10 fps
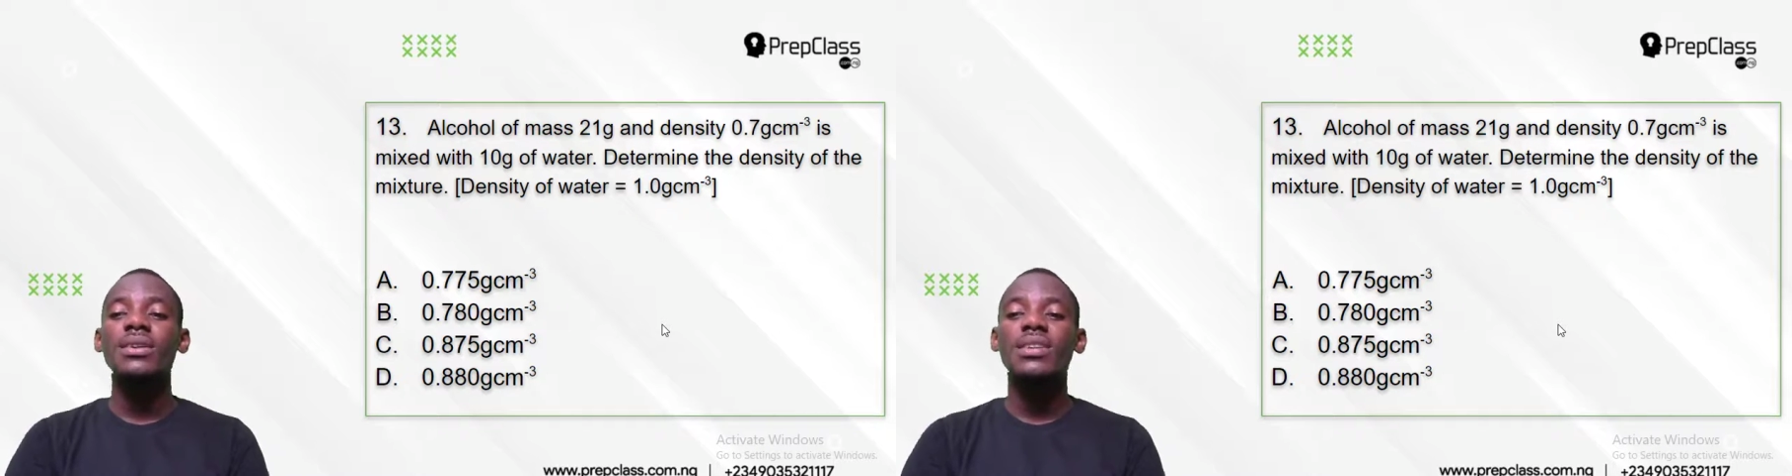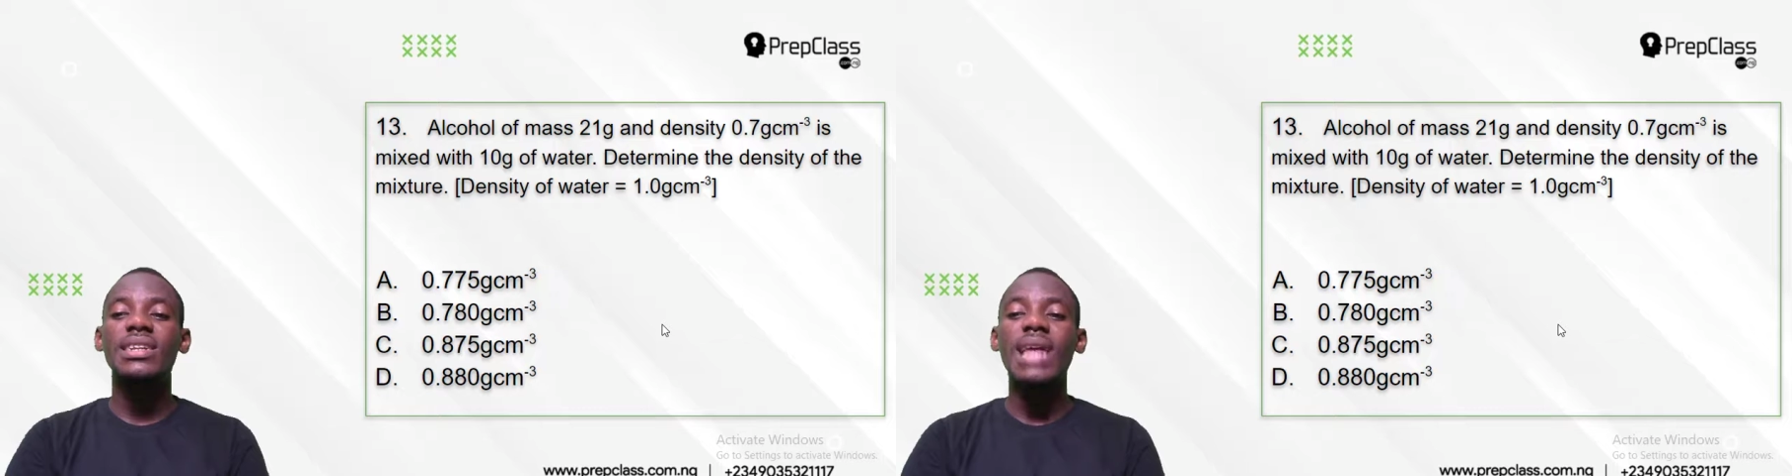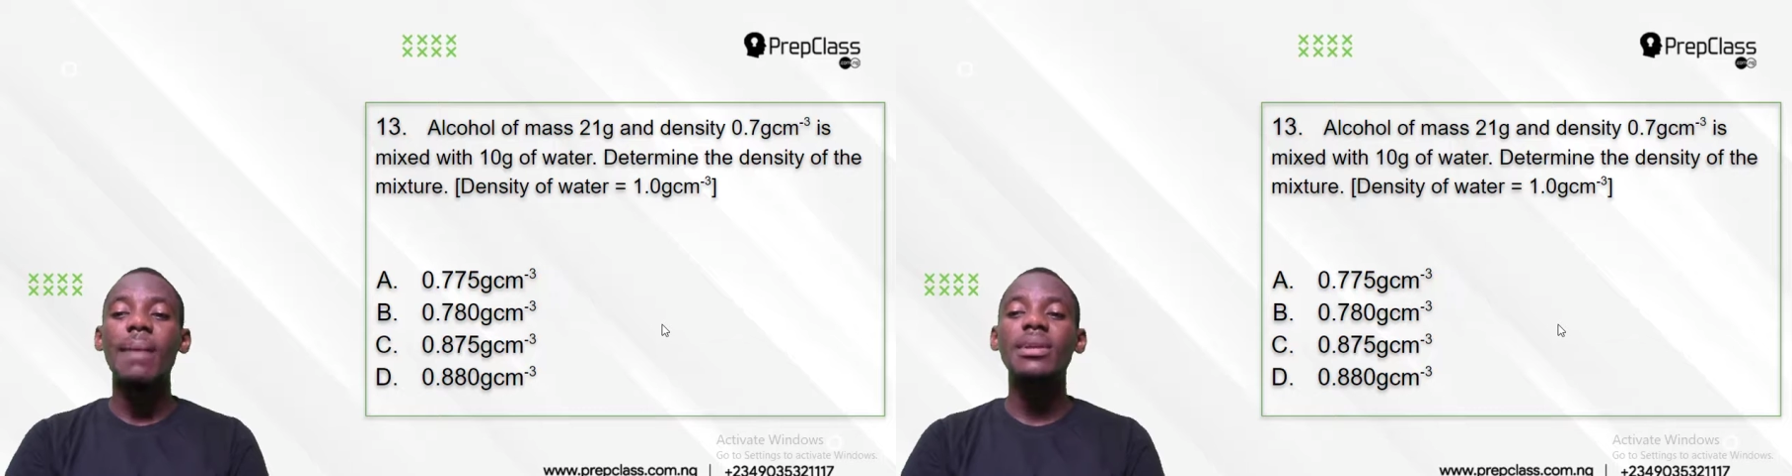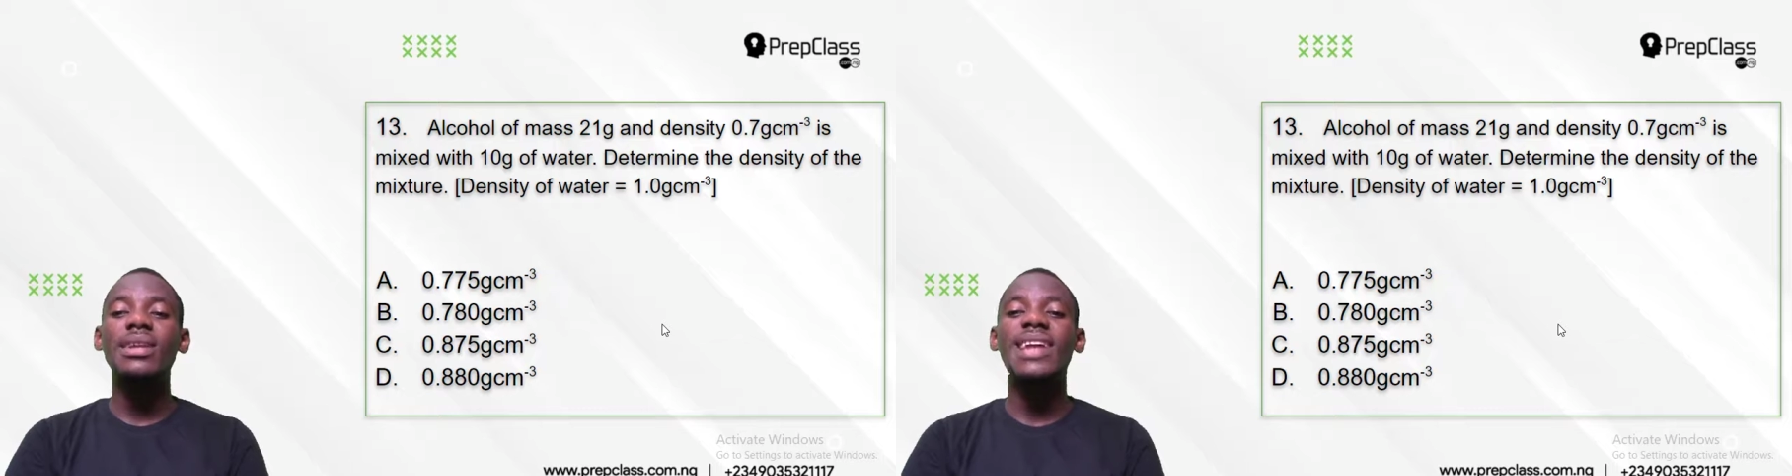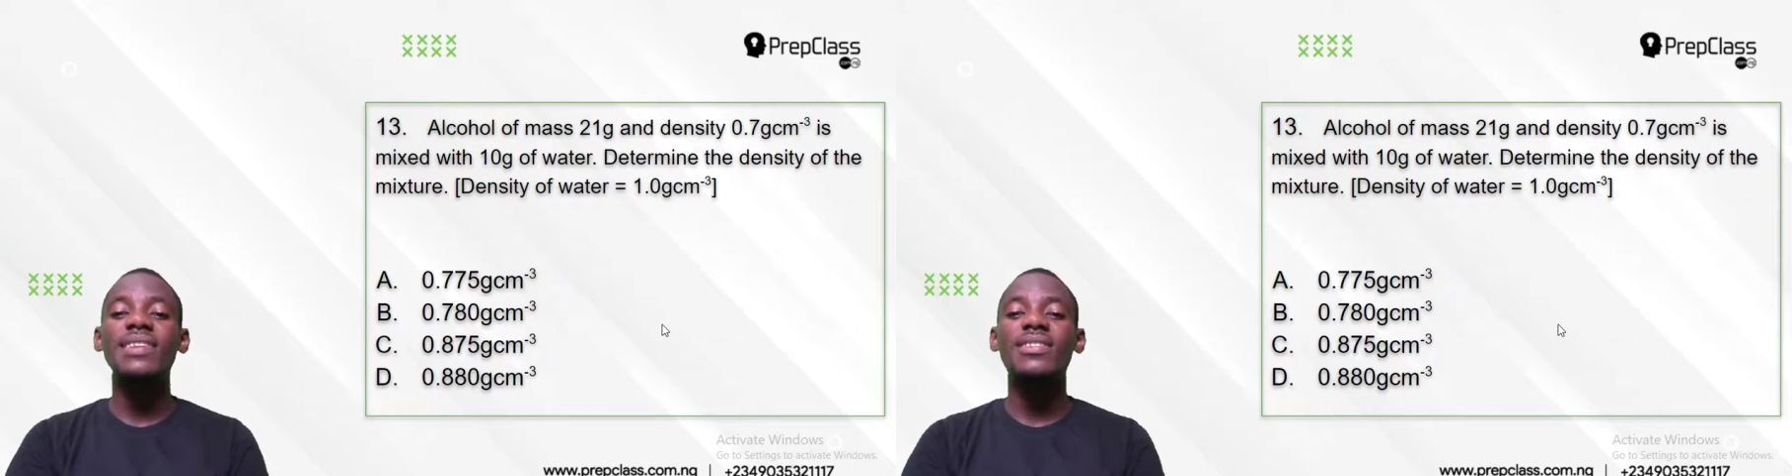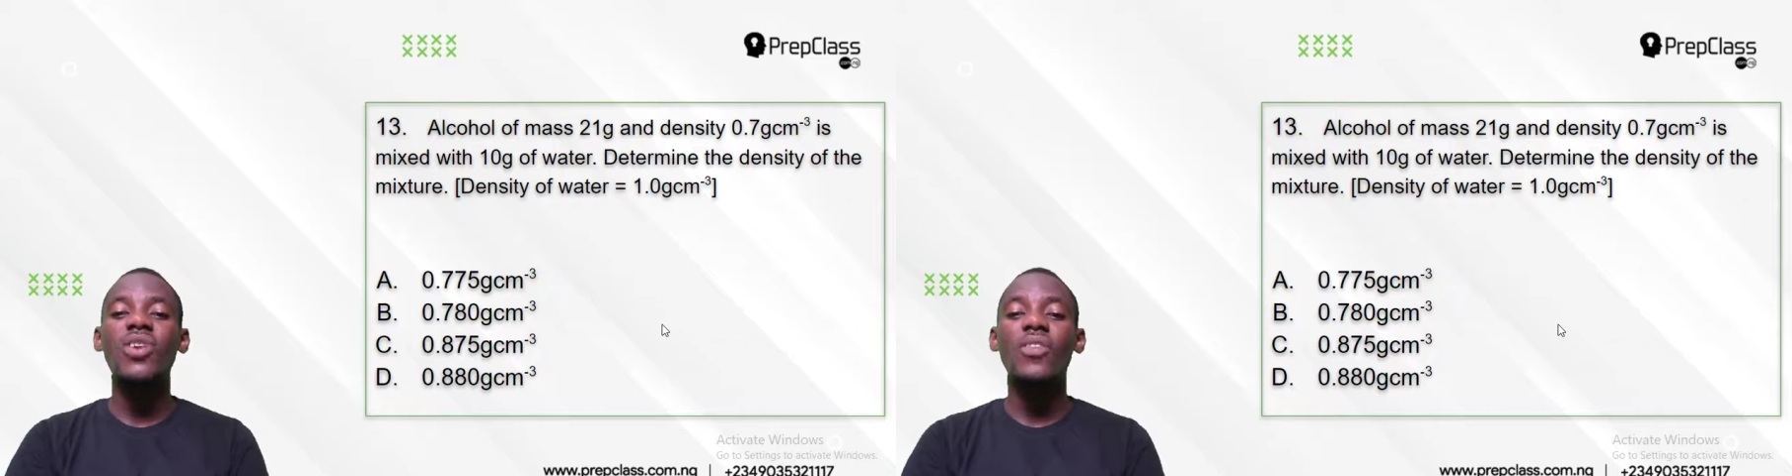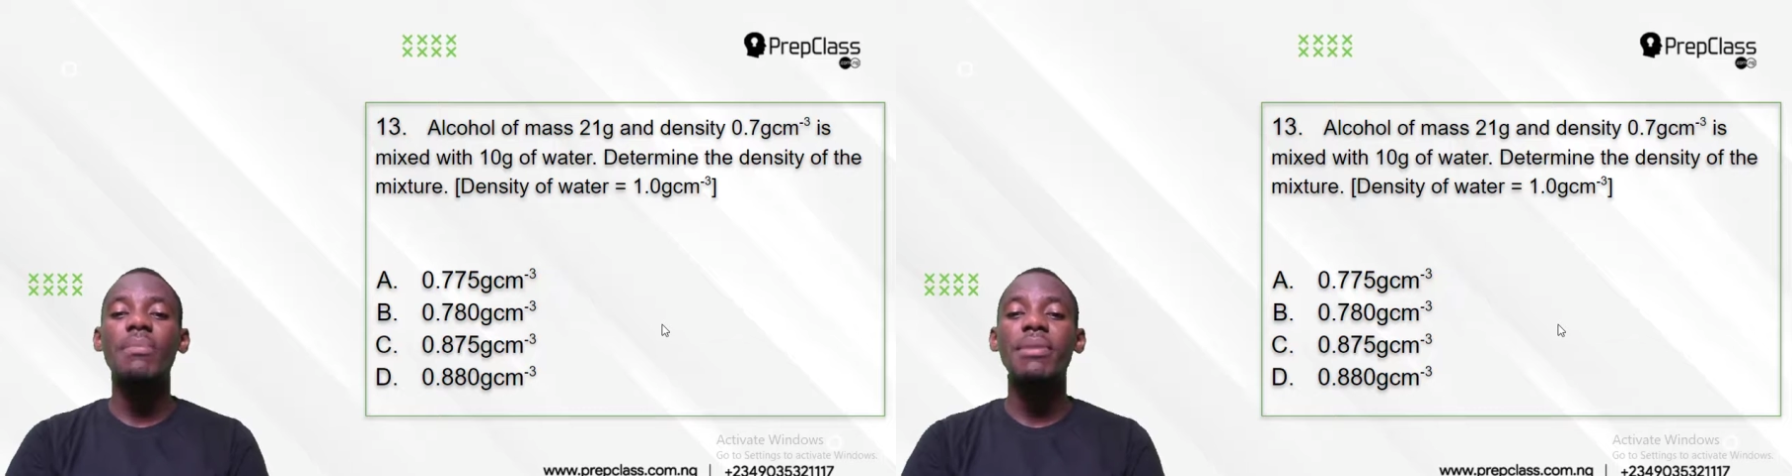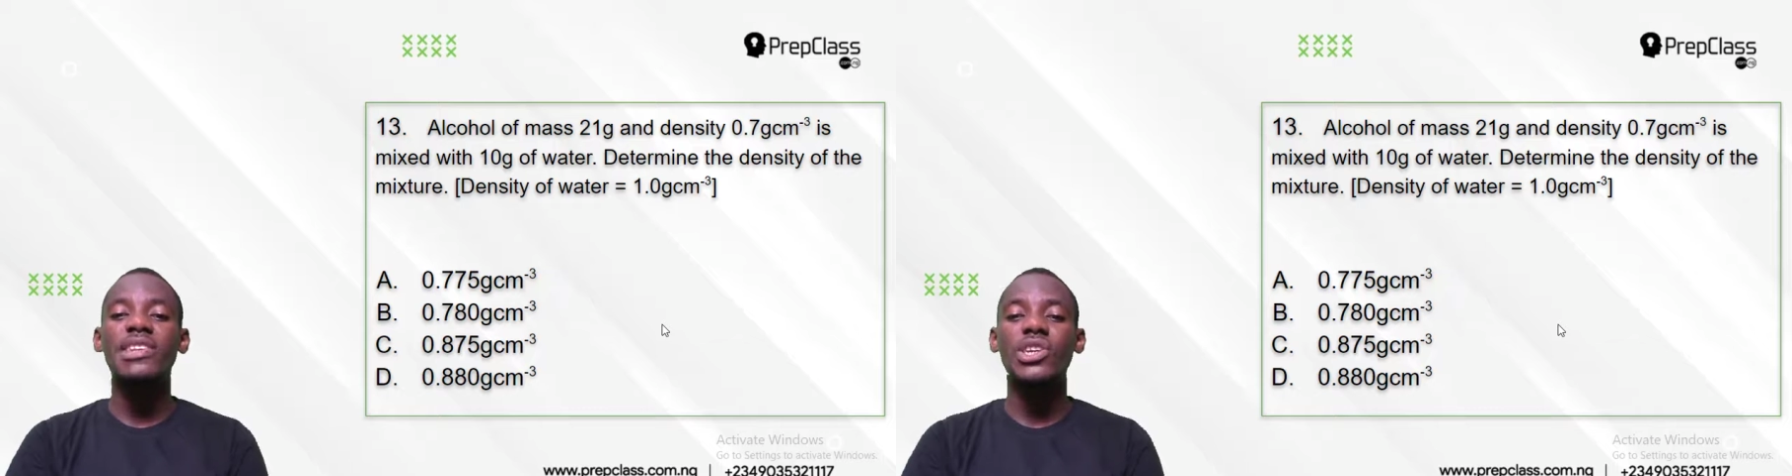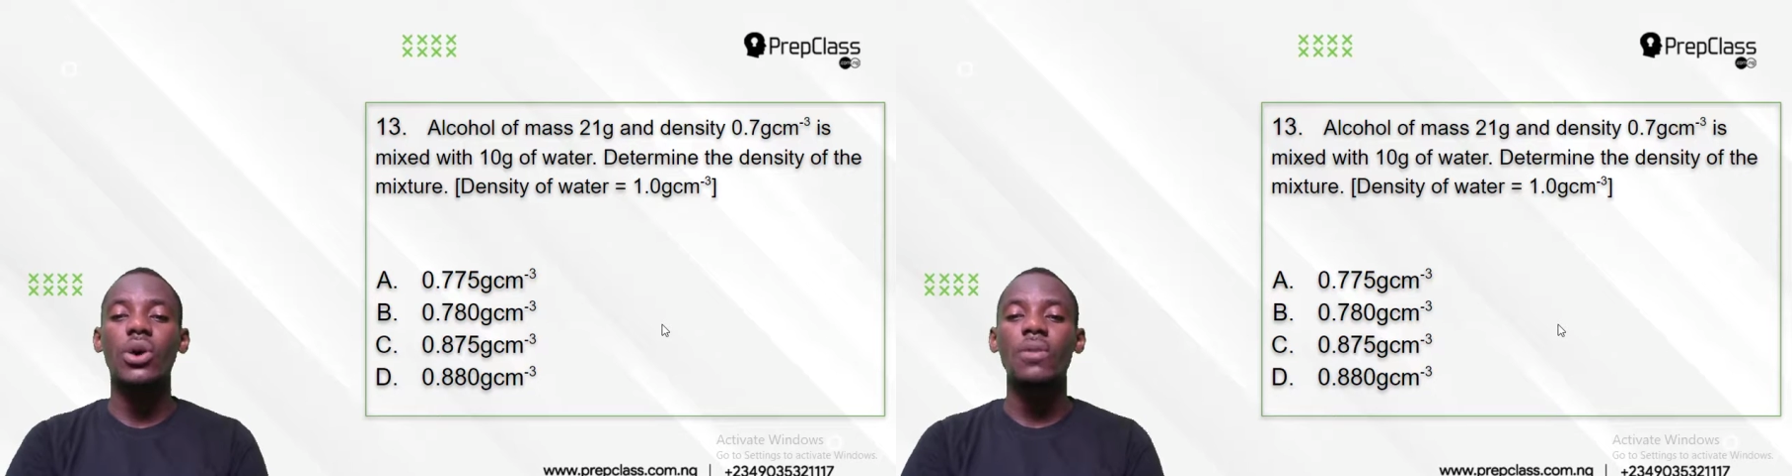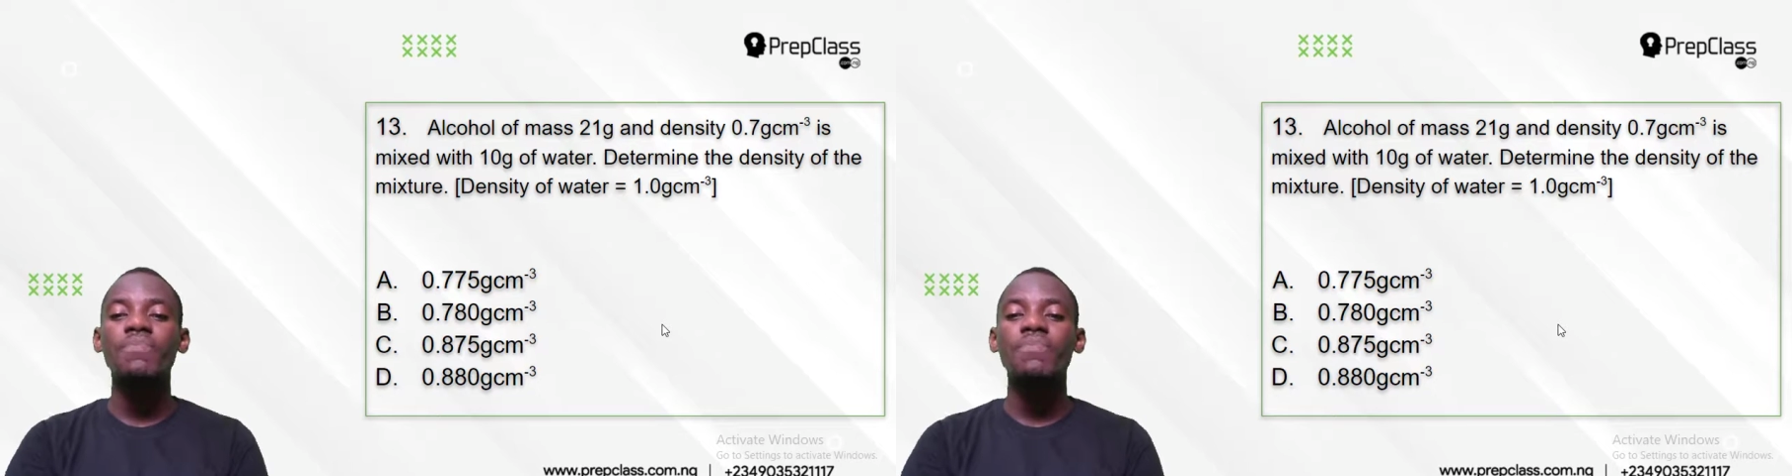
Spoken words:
Determine the density of the mixture.